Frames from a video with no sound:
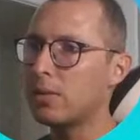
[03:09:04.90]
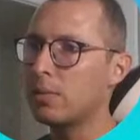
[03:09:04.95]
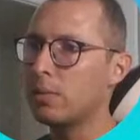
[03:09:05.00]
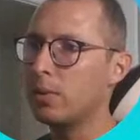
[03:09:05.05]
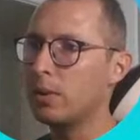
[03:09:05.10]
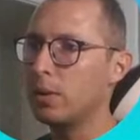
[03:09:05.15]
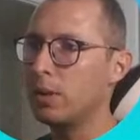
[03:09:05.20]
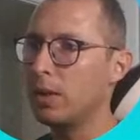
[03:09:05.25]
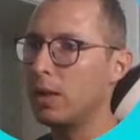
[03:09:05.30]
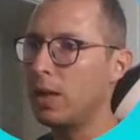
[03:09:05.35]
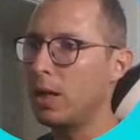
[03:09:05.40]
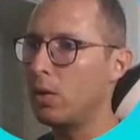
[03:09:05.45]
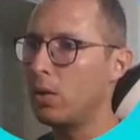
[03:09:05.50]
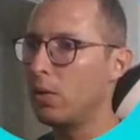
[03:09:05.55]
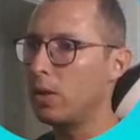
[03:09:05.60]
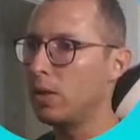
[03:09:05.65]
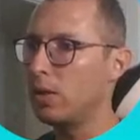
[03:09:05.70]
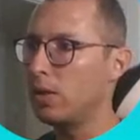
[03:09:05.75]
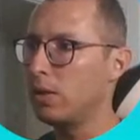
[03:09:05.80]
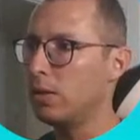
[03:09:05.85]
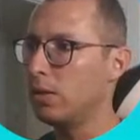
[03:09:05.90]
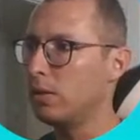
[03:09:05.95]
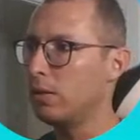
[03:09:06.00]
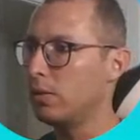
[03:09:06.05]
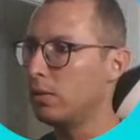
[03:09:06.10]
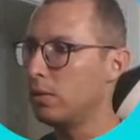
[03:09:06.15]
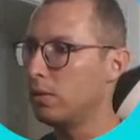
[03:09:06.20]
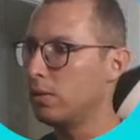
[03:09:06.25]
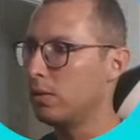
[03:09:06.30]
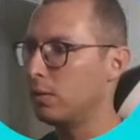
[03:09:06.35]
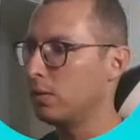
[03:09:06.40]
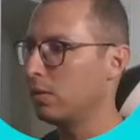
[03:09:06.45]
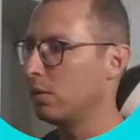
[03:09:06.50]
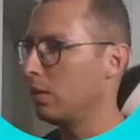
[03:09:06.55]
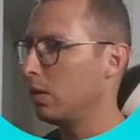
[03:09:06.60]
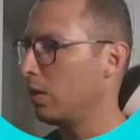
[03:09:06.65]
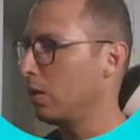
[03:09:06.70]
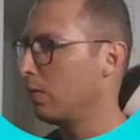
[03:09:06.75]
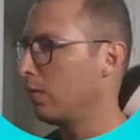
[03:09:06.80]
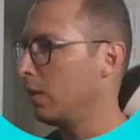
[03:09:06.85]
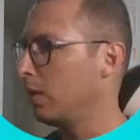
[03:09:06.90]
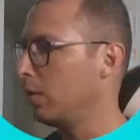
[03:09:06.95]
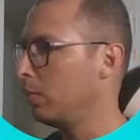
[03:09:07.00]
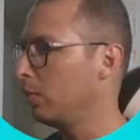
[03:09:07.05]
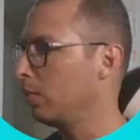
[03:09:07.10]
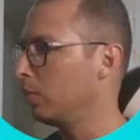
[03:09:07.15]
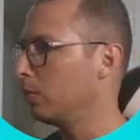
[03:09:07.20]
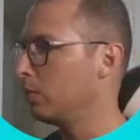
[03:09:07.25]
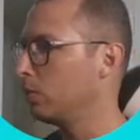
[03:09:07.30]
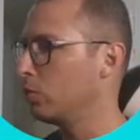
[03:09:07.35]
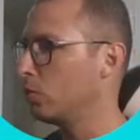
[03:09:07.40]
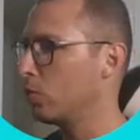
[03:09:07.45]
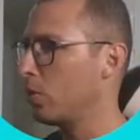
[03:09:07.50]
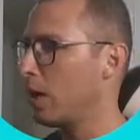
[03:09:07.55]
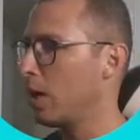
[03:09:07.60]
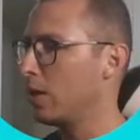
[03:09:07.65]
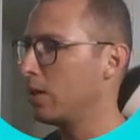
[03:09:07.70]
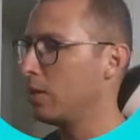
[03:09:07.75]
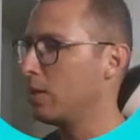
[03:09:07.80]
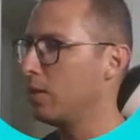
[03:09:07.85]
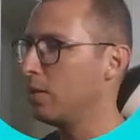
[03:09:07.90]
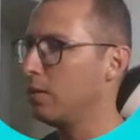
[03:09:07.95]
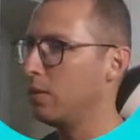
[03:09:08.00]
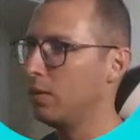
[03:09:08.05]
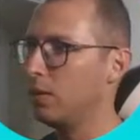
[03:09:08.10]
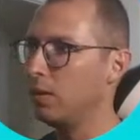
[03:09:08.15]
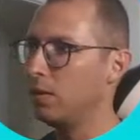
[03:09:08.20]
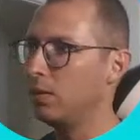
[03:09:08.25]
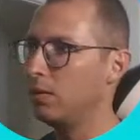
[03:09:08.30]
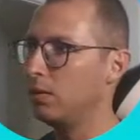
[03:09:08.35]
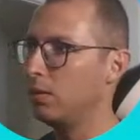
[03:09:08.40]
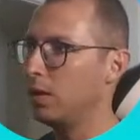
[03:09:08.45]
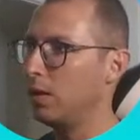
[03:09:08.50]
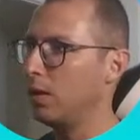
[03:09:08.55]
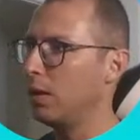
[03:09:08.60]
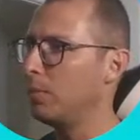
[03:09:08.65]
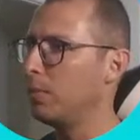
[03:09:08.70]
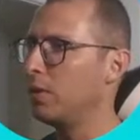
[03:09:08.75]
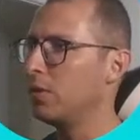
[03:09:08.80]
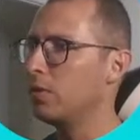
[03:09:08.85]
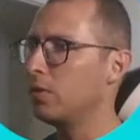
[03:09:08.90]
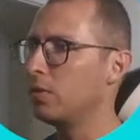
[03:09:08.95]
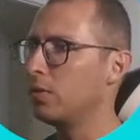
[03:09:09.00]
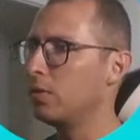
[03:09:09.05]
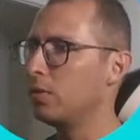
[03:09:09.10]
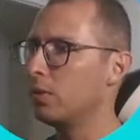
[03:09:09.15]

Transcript: but now it's not available. So trash is there. Let me just